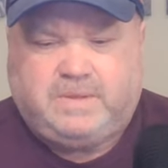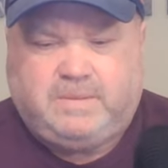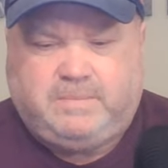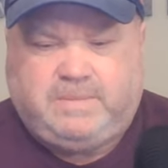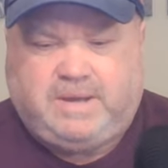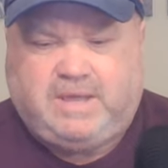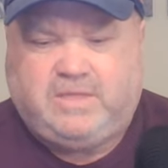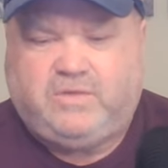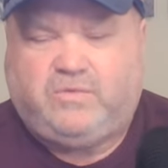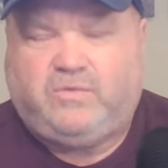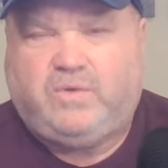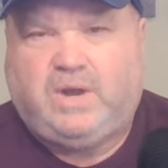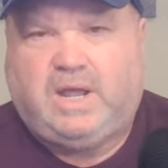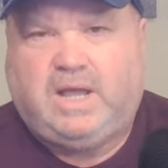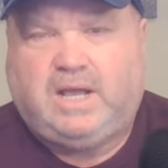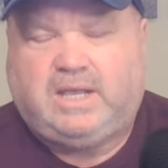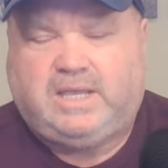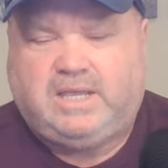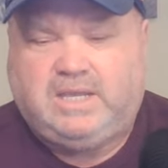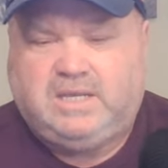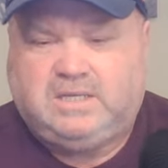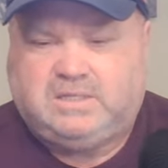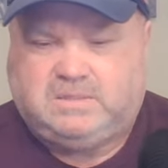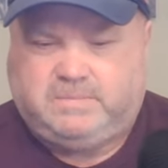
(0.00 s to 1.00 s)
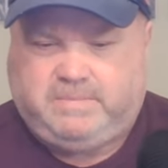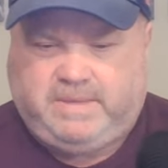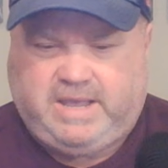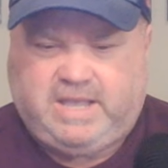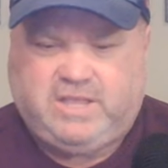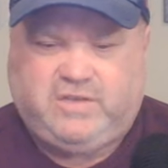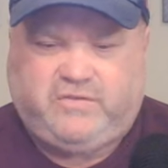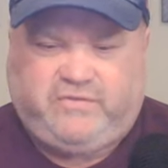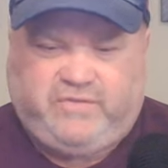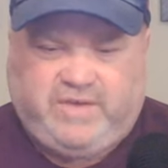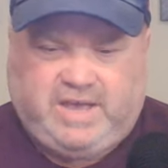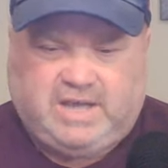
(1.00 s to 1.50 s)
by the Rockies, a
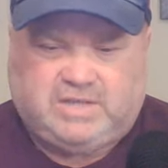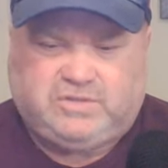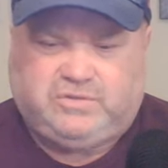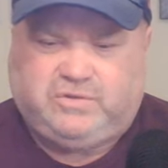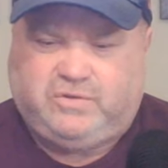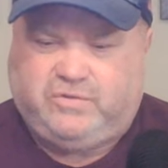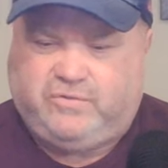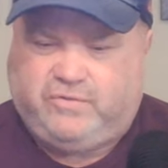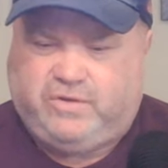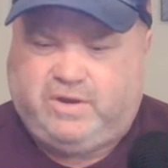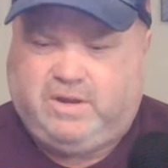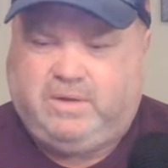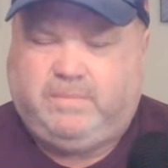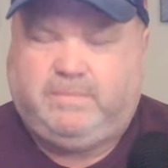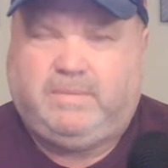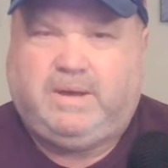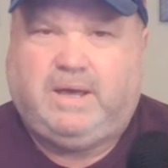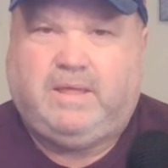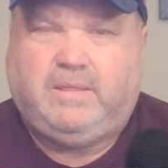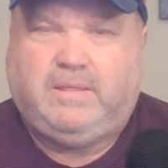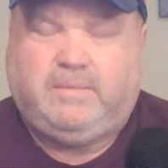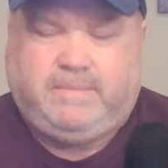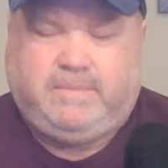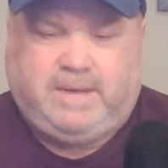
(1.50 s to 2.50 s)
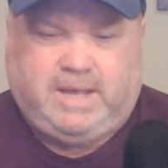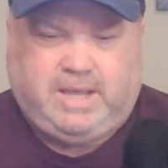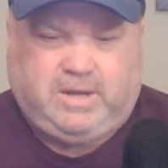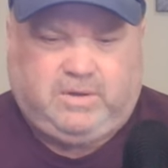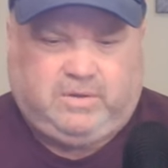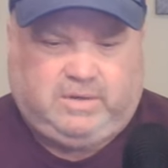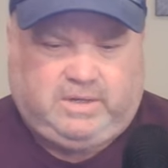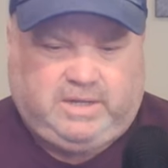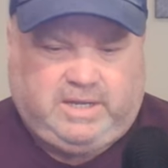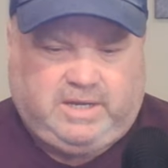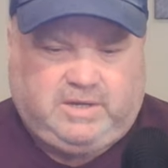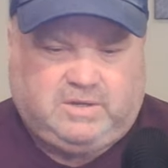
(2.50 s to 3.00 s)
manufactured run by the minor
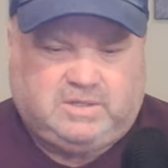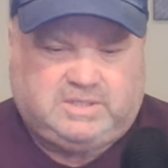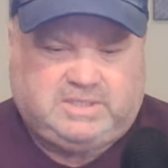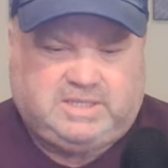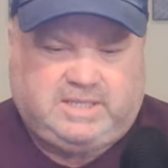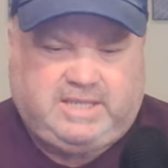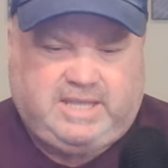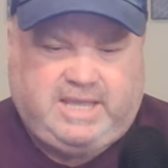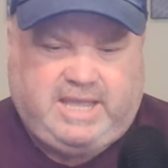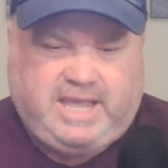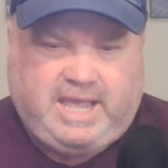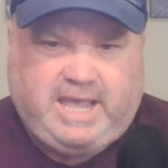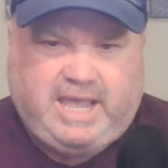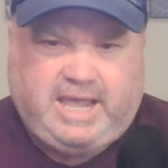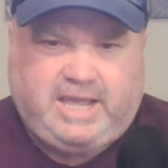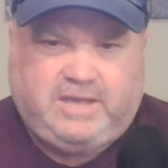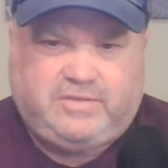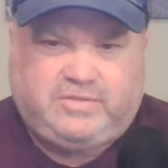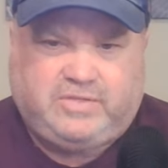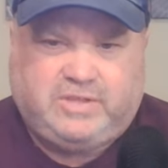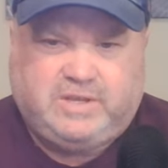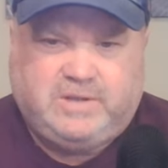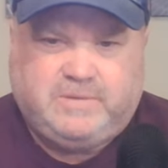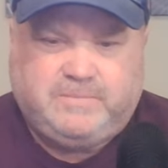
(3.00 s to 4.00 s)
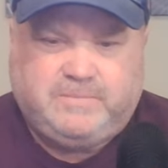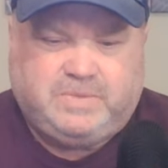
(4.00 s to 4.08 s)
leaguers in the eighth.